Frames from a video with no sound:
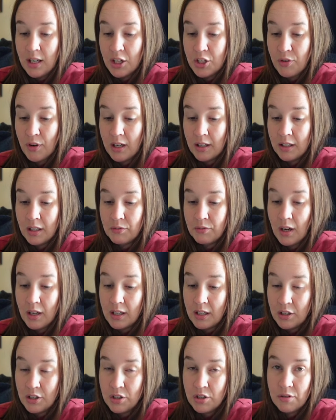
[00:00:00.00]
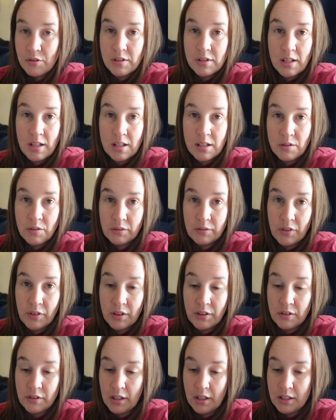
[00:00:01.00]
adrenaline running shoes. These sold for
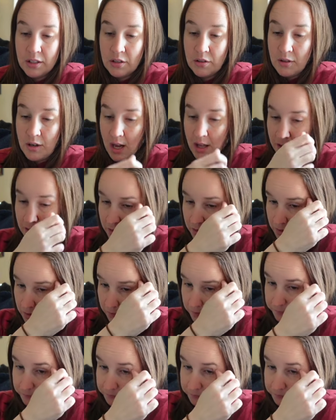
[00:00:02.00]
$32.